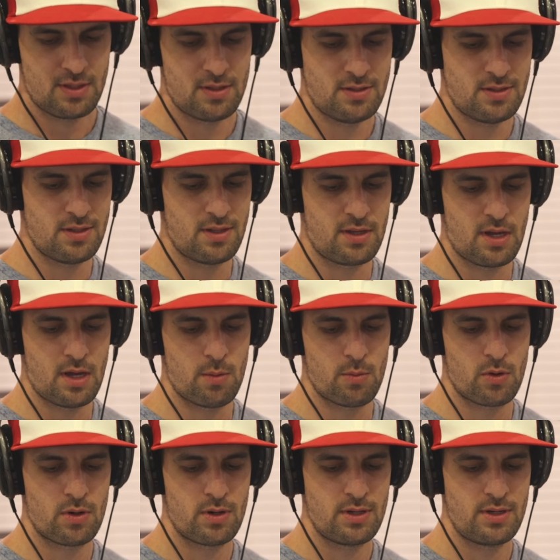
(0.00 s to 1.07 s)
This is the
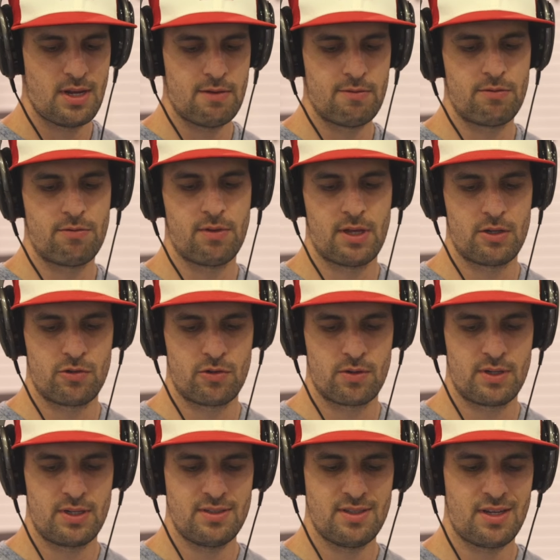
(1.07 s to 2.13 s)
gamer, David Fletcher.
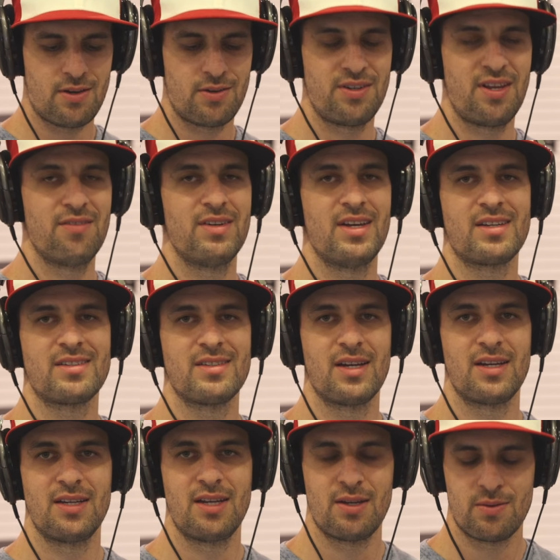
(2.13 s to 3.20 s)
He's like our David
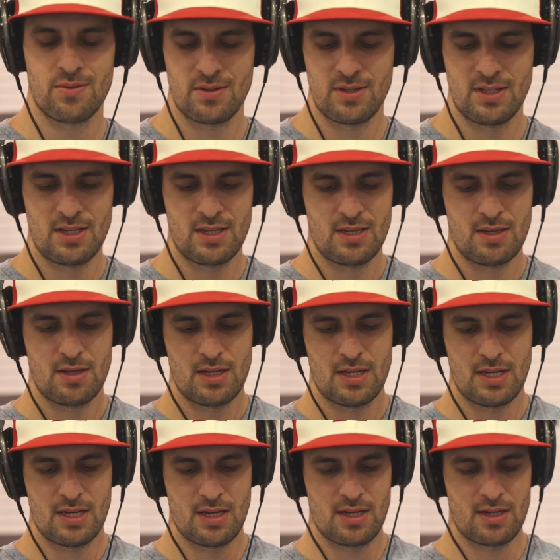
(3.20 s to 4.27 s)
Eckstein now.
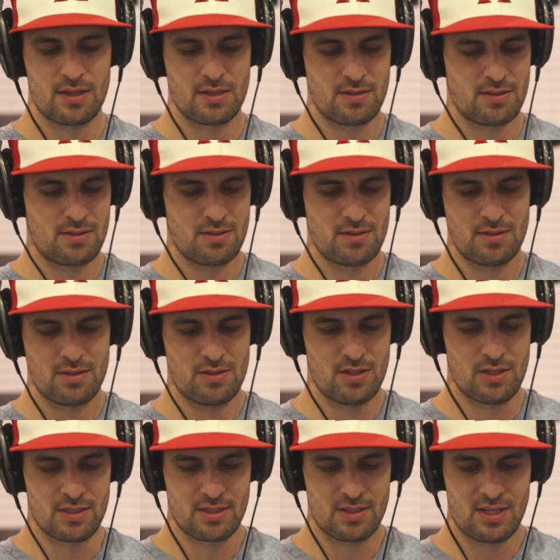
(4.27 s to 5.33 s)
Uh,
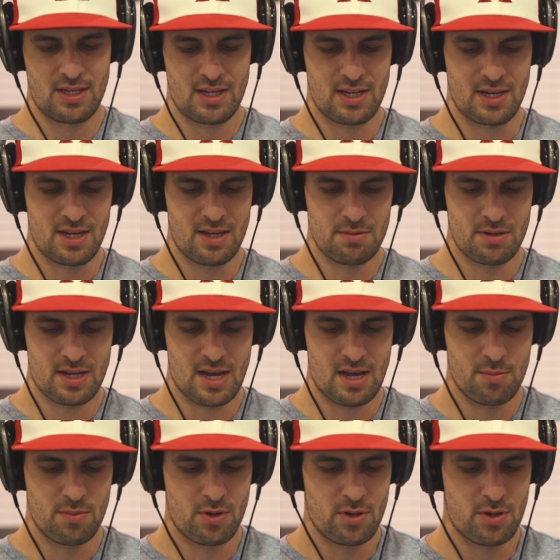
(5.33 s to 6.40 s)
just, he can hit
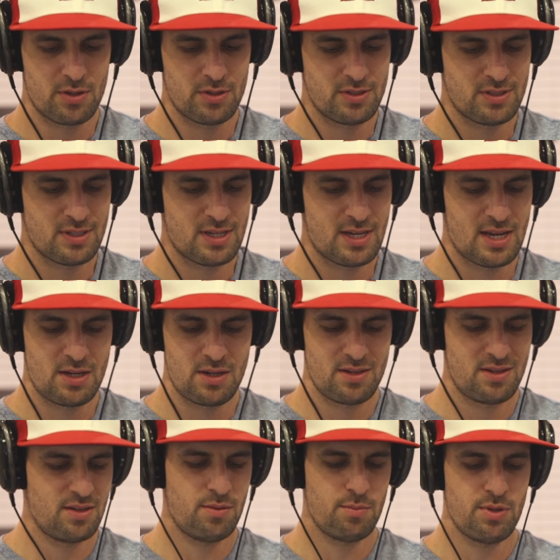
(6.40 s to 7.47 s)
high balls, and
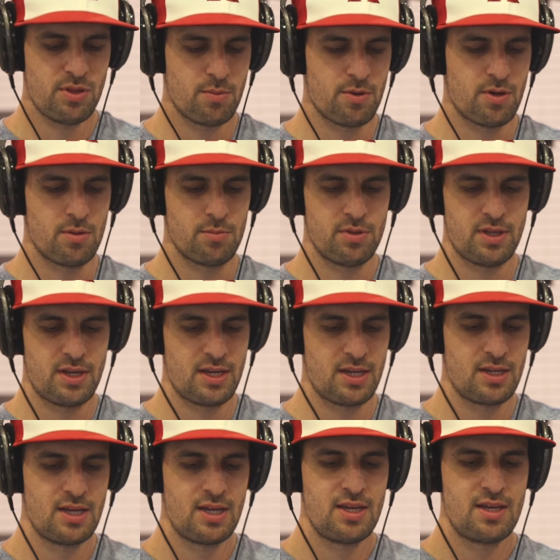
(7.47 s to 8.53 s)
he'll put the ball in
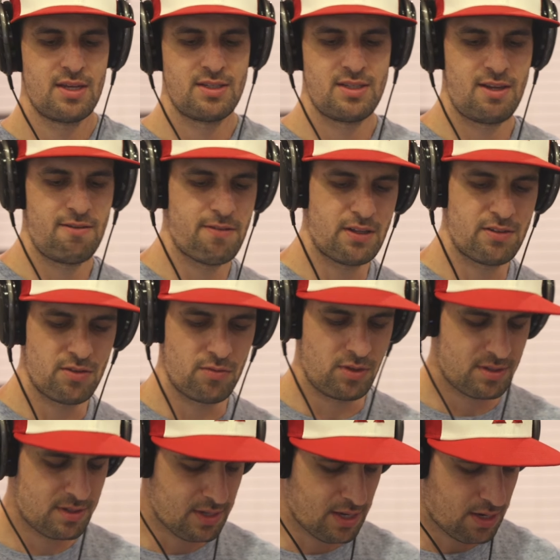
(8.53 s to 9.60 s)
play.
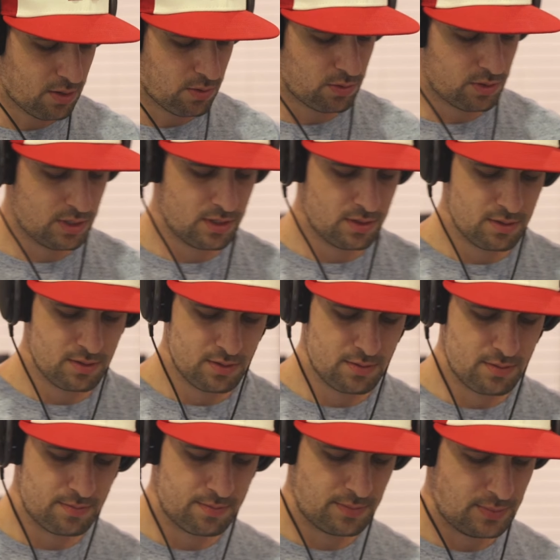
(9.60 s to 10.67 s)
Defensively sound.
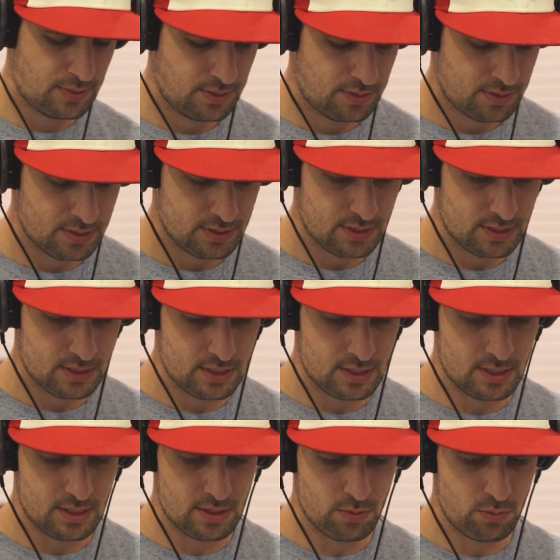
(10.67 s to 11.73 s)

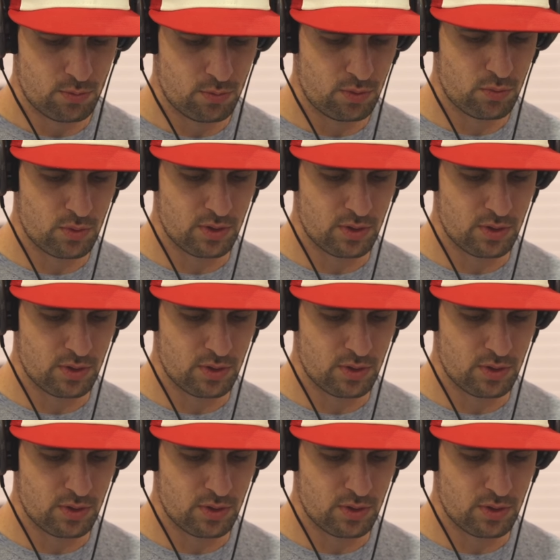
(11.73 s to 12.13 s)
Uh, we